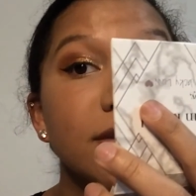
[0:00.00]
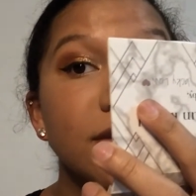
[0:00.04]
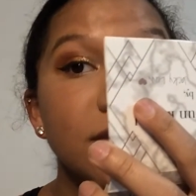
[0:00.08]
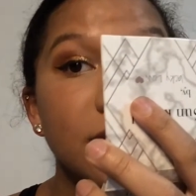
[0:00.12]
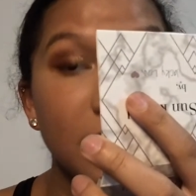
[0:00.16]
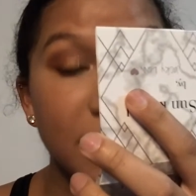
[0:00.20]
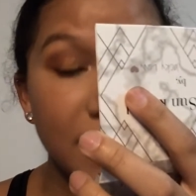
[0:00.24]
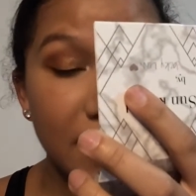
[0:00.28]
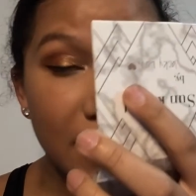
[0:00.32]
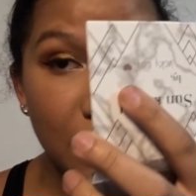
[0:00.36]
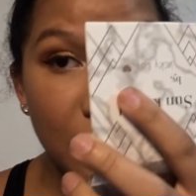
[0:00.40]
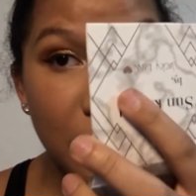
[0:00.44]
So
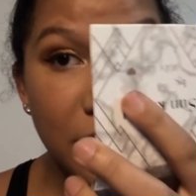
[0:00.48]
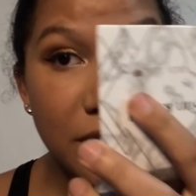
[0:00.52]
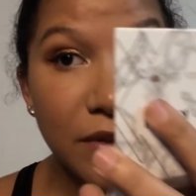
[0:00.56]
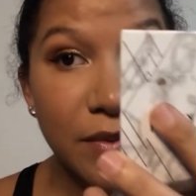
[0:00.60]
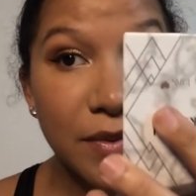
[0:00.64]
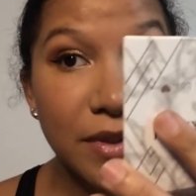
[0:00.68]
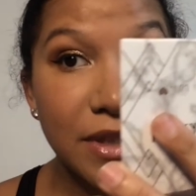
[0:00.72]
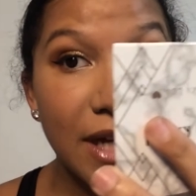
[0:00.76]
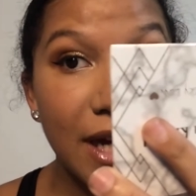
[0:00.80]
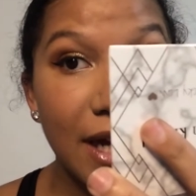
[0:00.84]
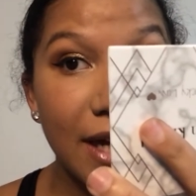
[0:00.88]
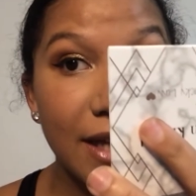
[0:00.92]
I think we're done
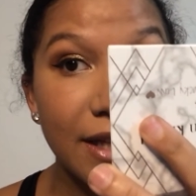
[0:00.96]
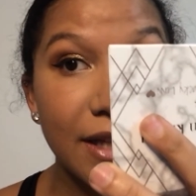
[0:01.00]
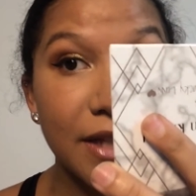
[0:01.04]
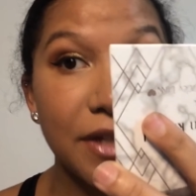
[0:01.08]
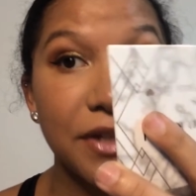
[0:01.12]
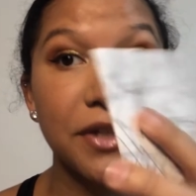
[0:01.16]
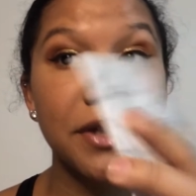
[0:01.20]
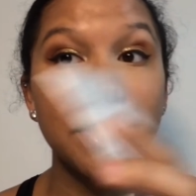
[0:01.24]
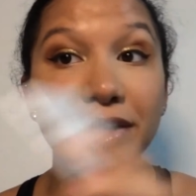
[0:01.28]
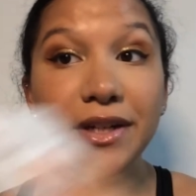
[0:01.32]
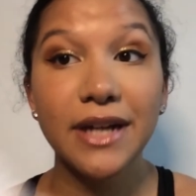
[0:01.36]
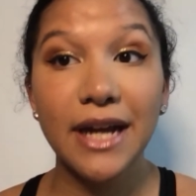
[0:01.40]
with the
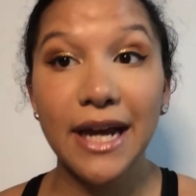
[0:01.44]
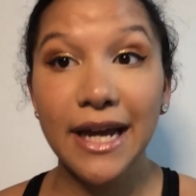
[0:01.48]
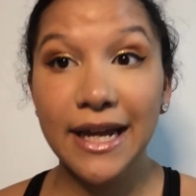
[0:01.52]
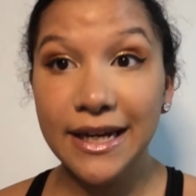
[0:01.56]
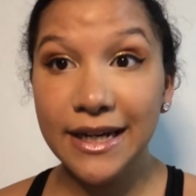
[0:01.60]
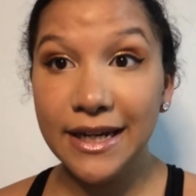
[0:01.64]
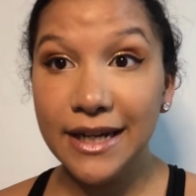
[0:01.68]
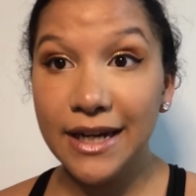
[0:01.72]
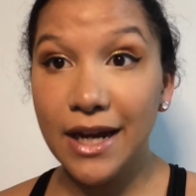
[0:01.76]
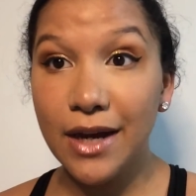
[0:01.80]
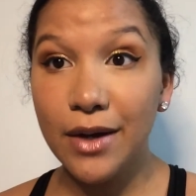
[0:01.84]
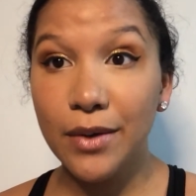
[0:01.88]
eyeliner,
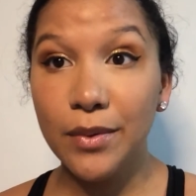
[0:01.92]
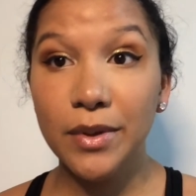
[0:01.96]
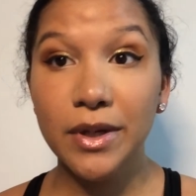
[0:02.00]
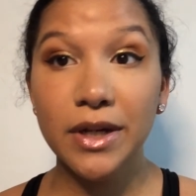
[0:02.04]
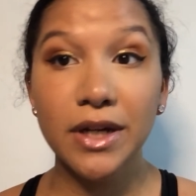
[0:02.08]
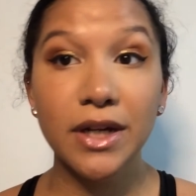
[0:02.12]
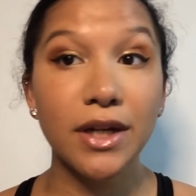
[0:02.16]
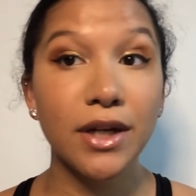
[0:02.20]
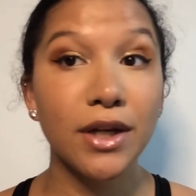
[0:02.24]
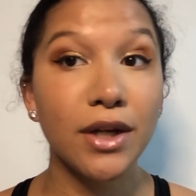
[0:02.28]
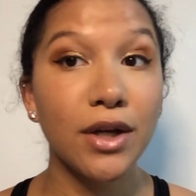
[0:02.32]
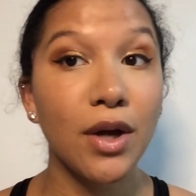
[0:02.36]
and now we're
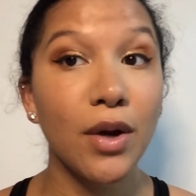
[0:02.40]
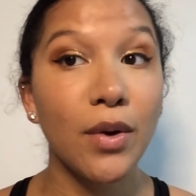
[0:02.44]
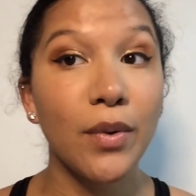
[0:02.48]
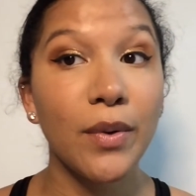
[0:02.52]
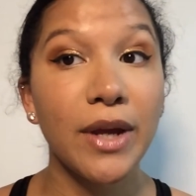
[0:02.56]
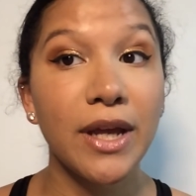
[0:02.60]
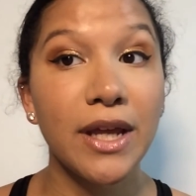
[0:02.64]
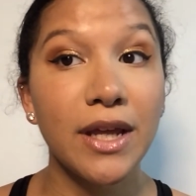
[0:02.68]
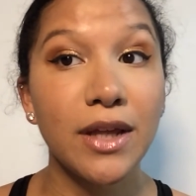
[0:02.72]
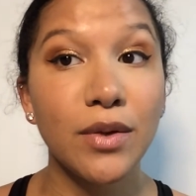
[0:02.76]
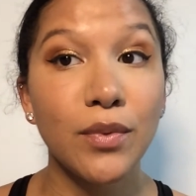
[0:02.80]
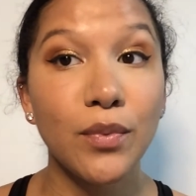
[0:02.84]
gonna go
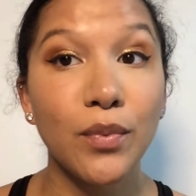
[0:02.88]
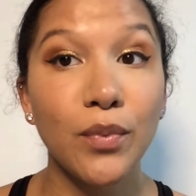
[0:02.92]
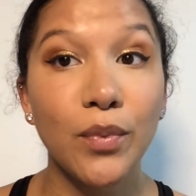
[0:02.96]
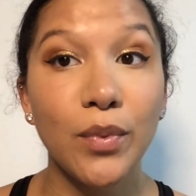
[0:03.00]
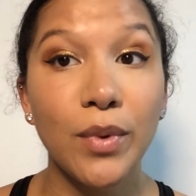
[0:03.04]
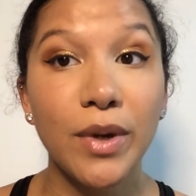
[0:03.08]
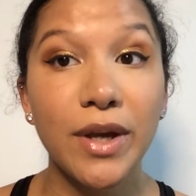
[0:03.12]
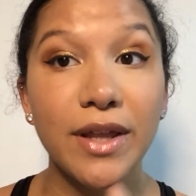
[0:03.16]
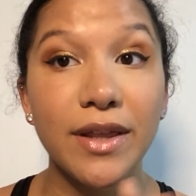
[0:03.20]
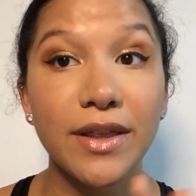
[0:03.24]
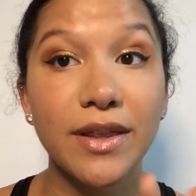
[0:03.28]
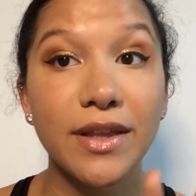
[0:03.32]
in
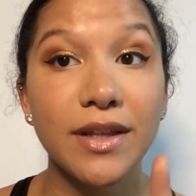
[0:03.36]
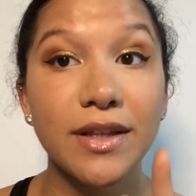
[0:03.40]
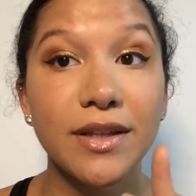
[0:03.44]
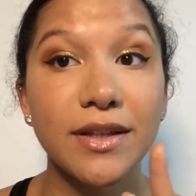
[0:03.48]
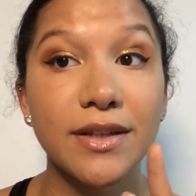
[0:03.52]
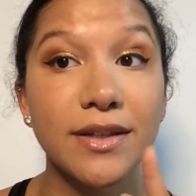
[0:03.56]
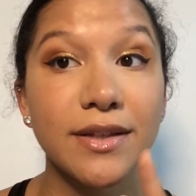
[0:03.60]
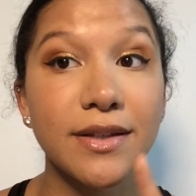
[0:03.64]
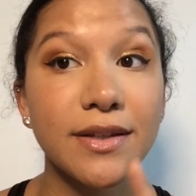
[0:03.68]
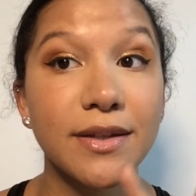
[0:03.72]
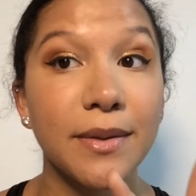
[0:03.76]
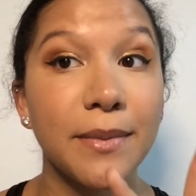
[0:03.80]
with
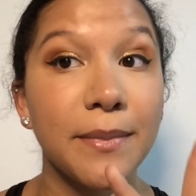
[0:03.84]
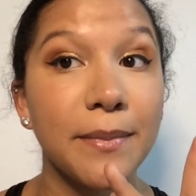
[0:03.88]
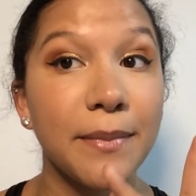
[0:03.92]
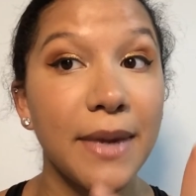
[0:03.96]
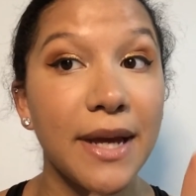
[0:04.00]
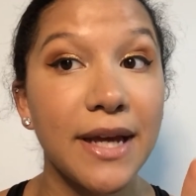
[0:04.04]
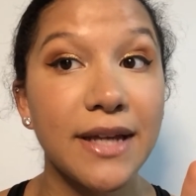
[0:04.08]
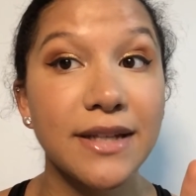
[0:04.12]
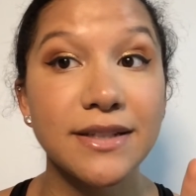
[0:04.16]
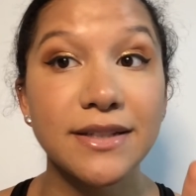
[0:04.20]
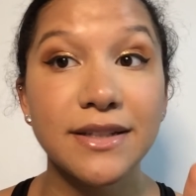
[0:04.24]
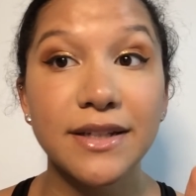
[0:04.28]
some
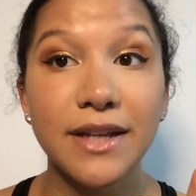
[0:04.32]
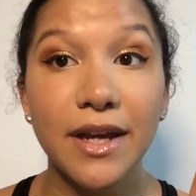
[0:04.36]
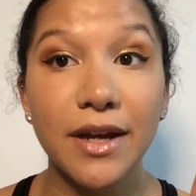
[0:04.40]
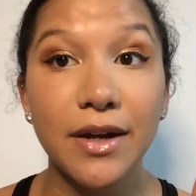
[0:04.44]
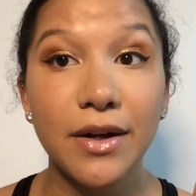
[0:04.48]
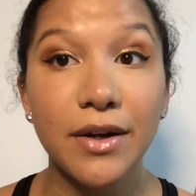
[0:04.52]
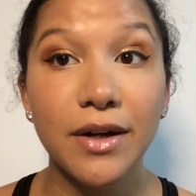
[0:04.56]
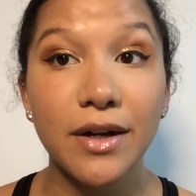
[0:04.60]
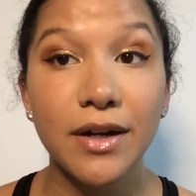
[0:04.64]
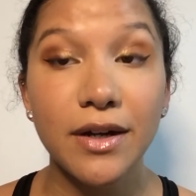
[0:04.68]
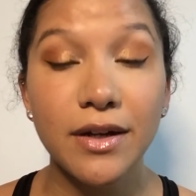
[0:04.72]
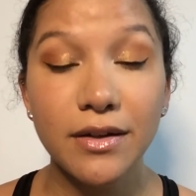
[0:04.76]

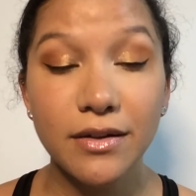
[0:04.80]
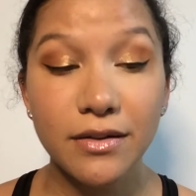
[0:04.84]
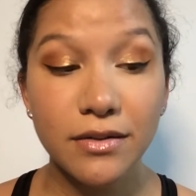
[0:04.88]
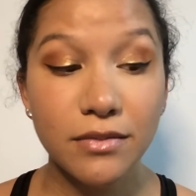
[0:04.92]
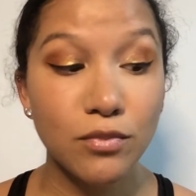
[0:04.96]
mascara